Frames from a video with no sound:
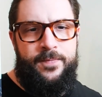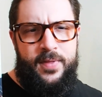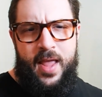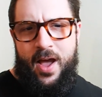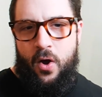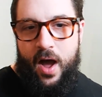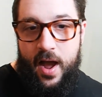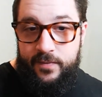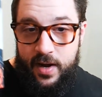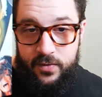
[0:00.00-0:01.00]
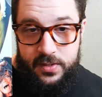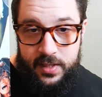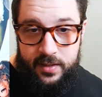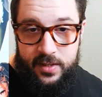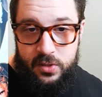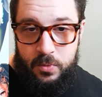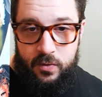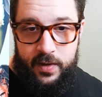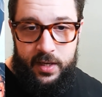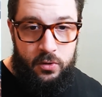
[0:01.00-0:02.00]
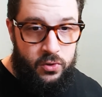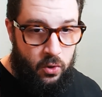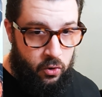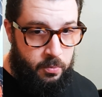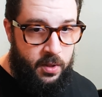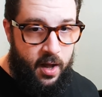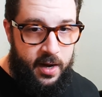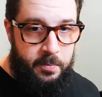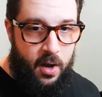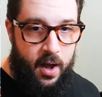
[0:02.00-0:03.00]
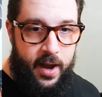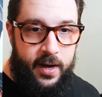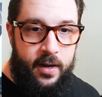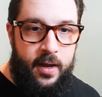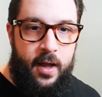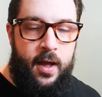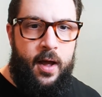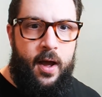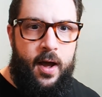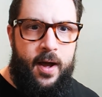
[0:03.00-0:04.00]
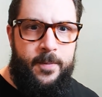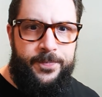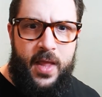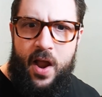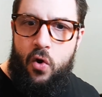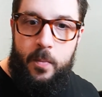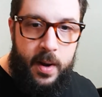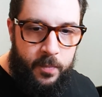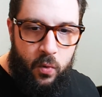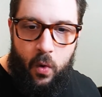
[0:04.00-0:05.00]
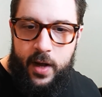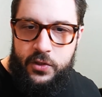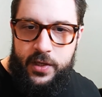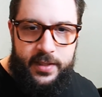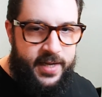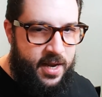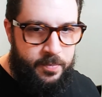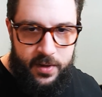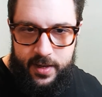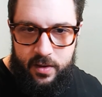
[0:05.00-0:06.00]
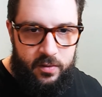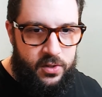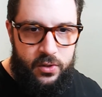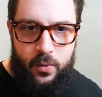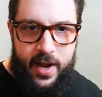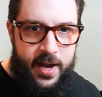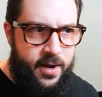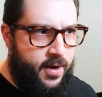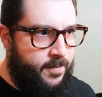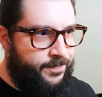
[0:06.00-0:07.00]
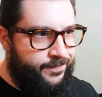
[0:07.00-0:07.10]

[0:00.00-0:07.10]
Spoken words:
Now, I've never seen this movie. Total blind buy. I remember watching Dead Pit do a